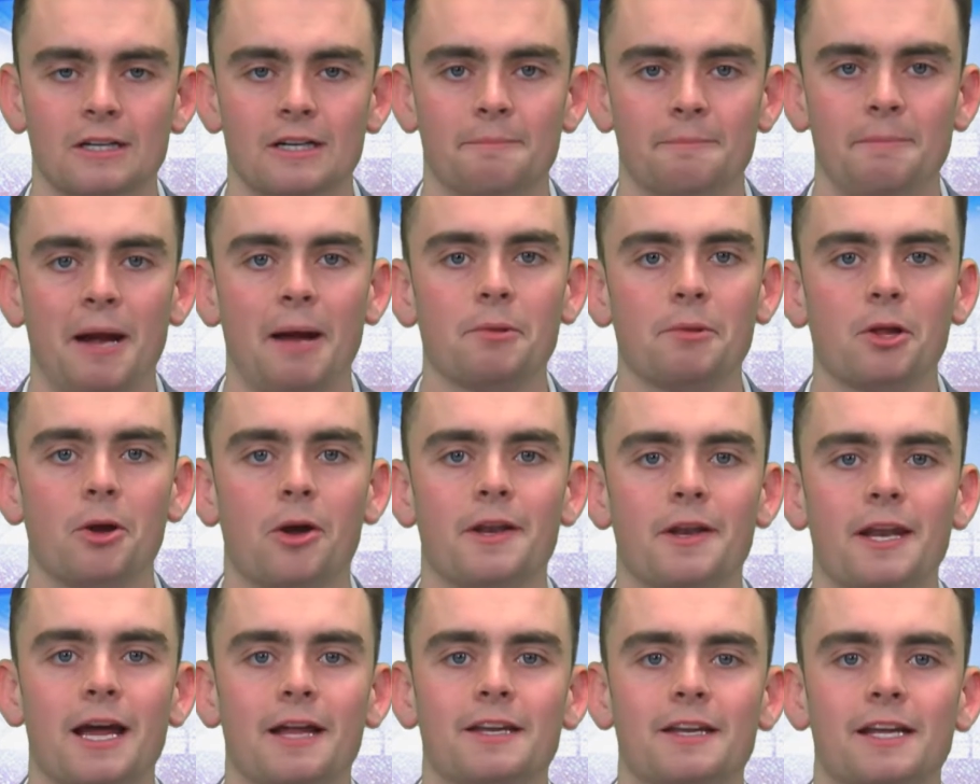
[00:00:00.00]
Pablo
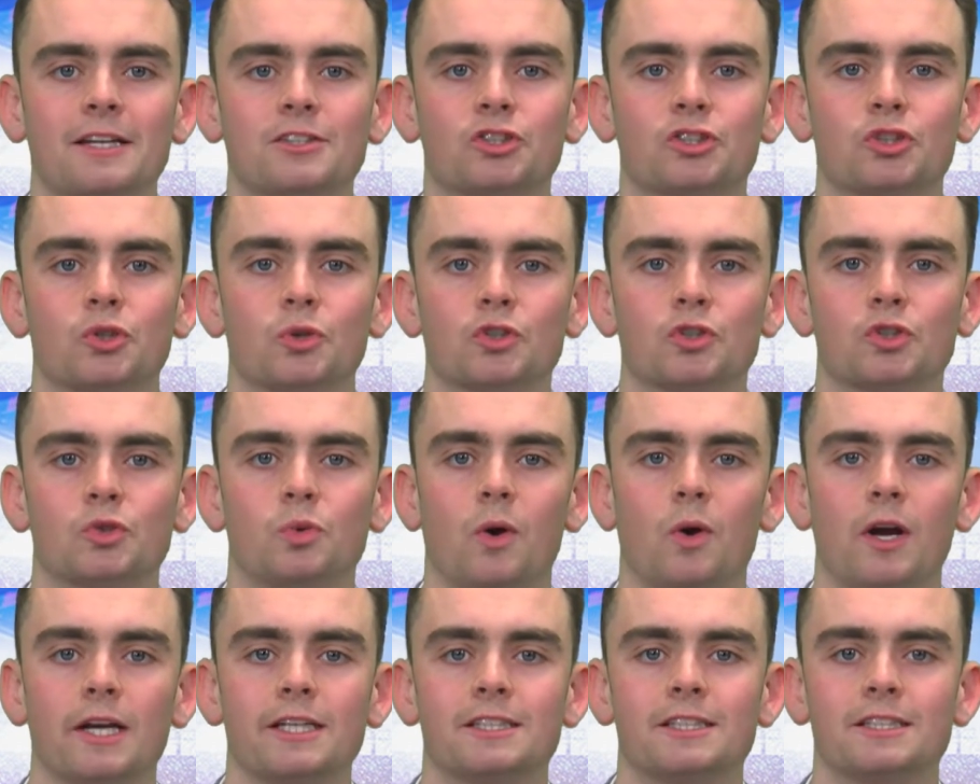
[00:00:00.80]
Hernandez scored
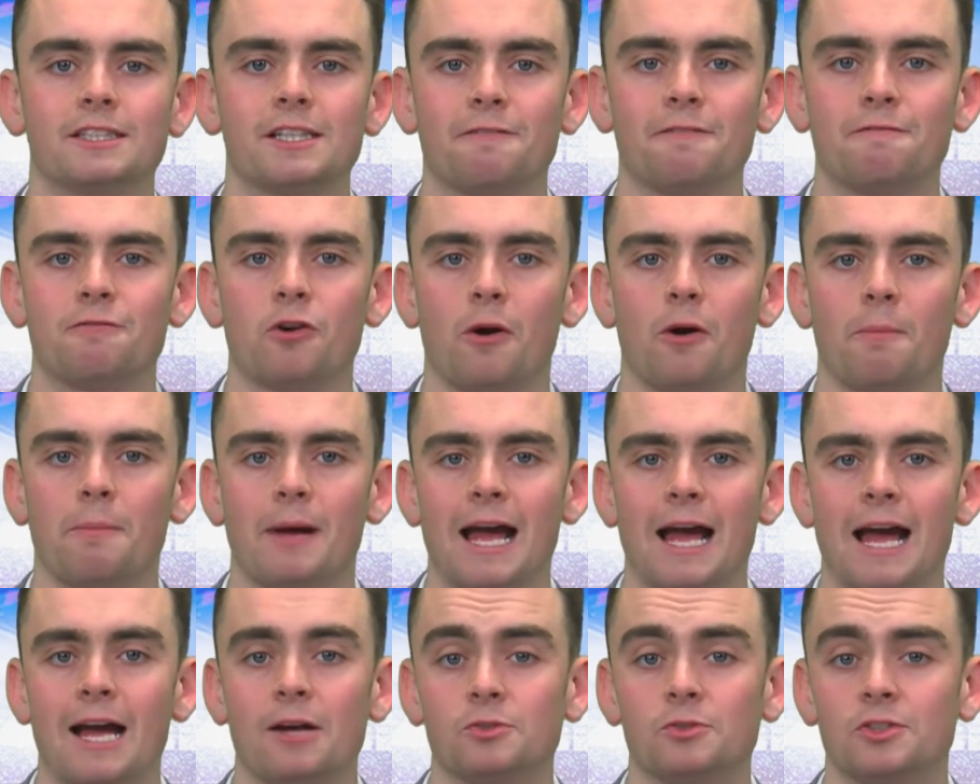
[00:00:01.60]
twice from
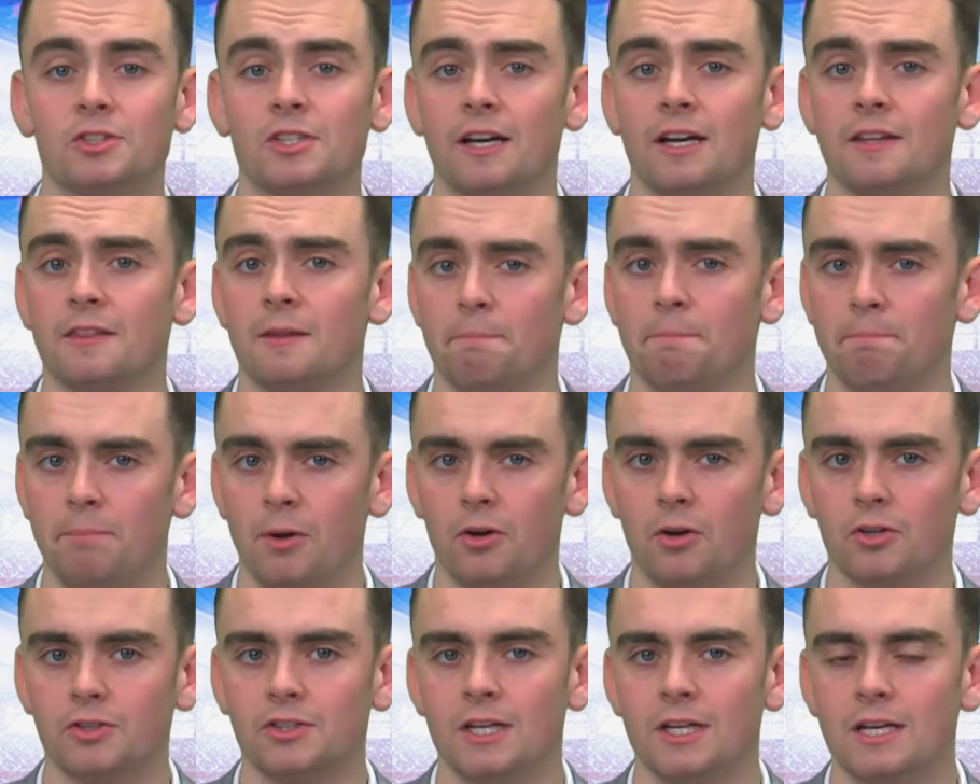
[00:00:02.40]
outside the
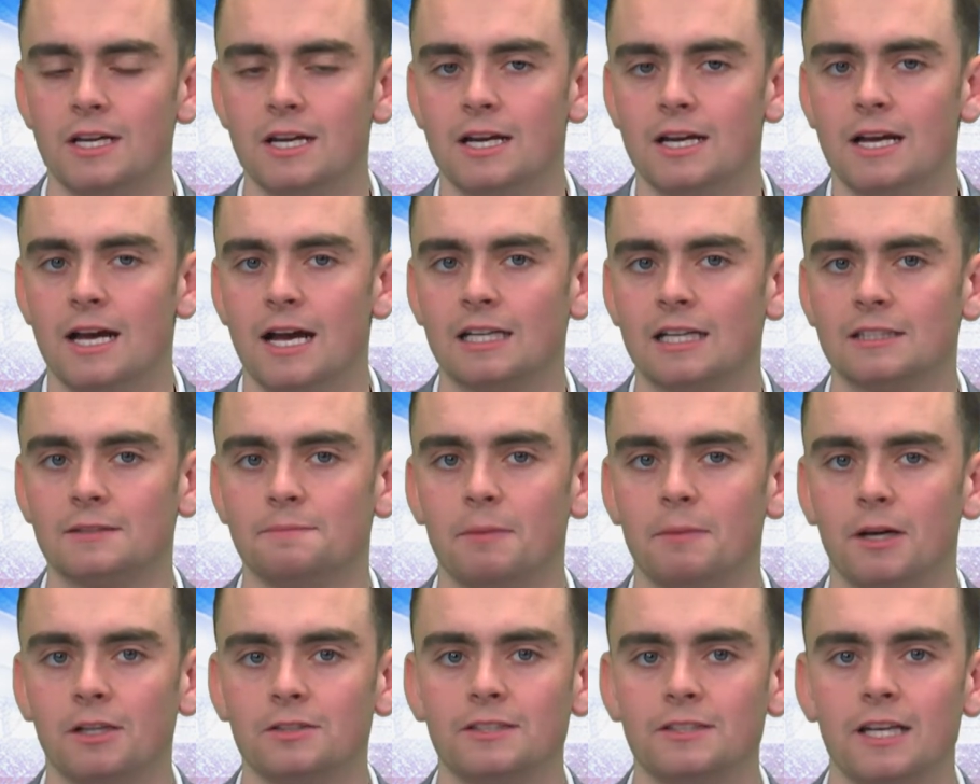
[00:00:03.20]
box as
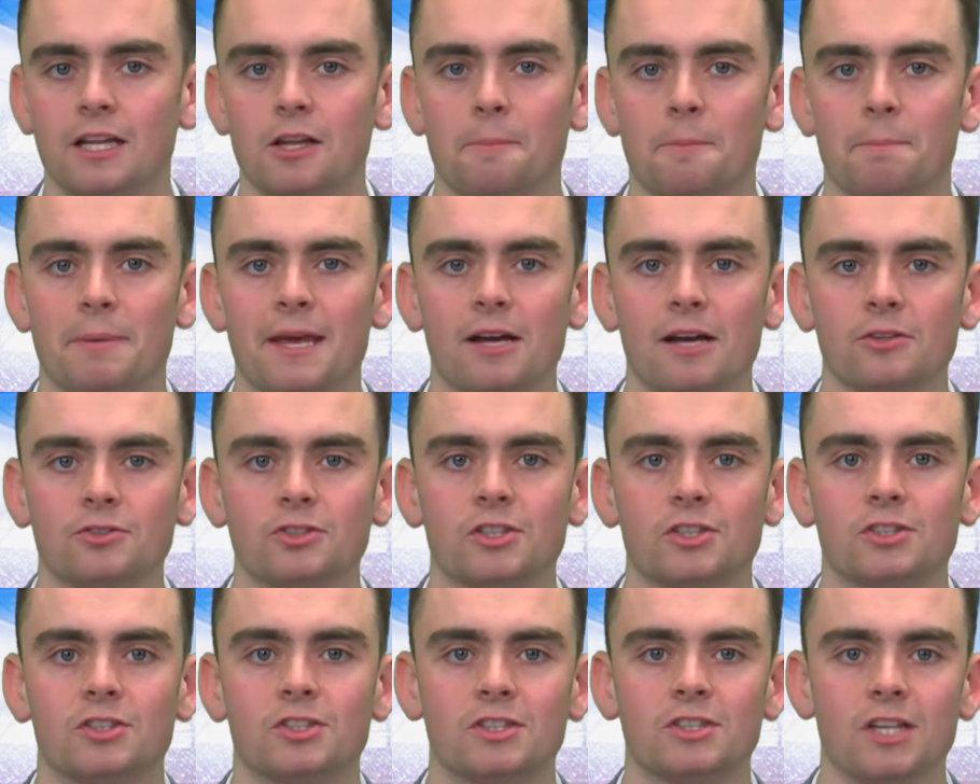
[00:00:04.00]
Marcelo
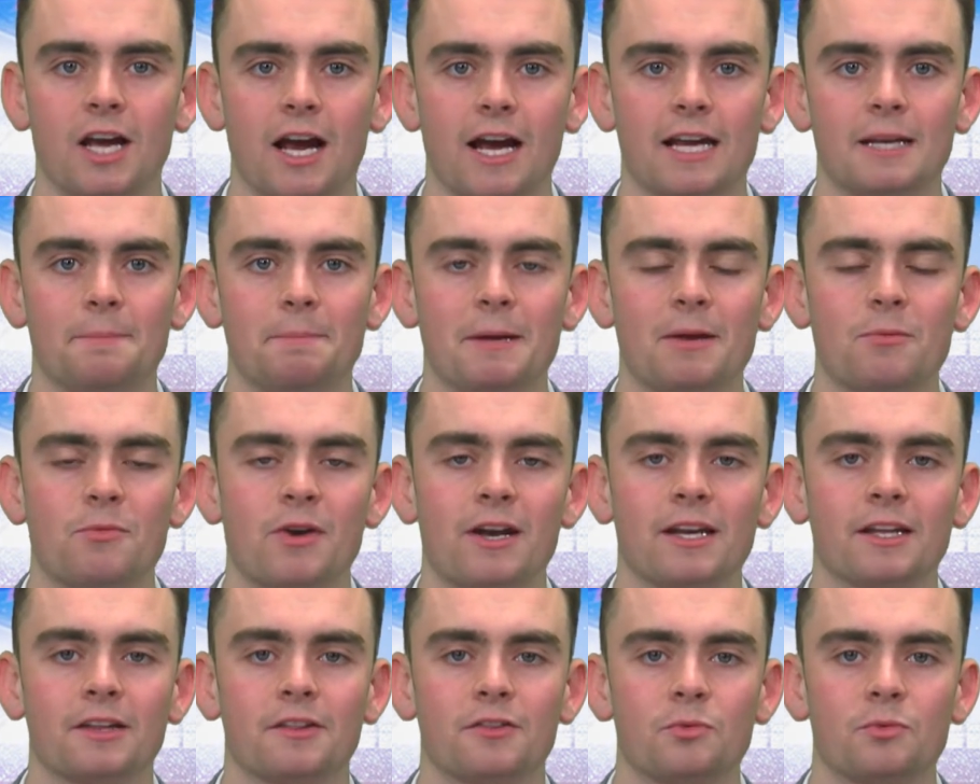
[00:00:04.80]
Bielsa's side beat
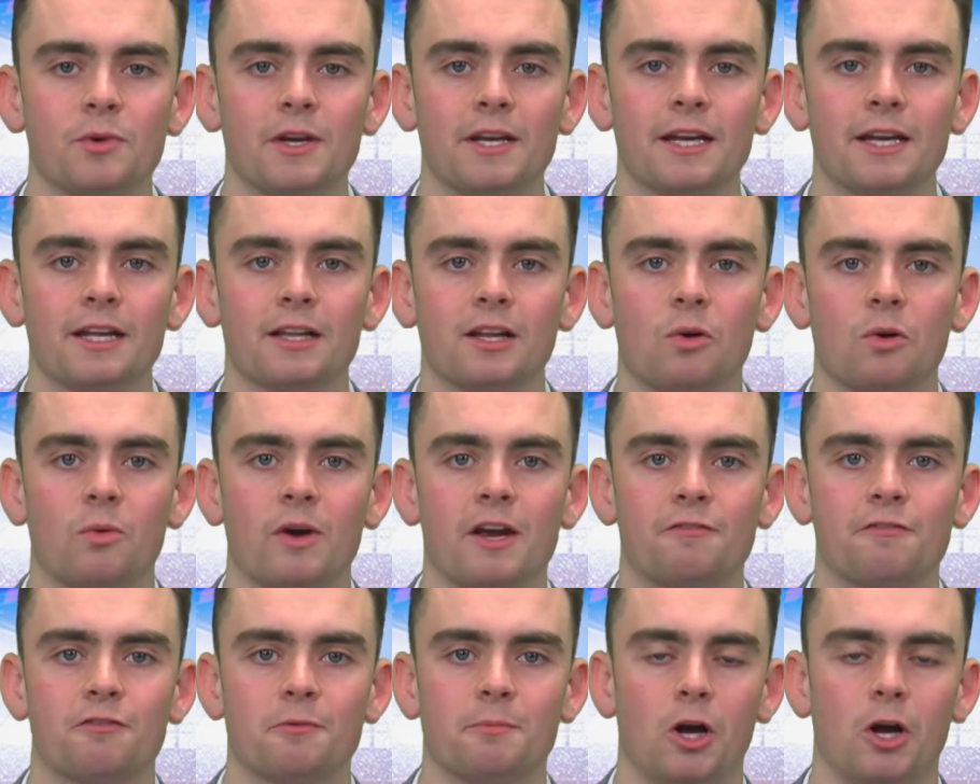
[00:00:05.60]
Reading 3-0
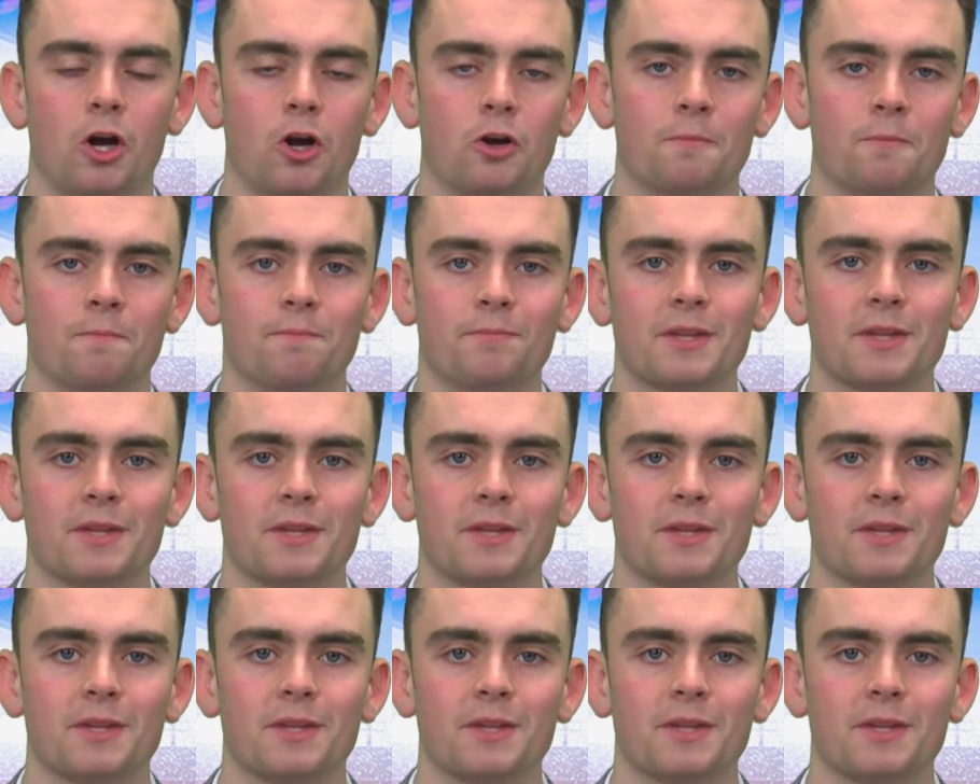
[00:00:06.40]
away from home.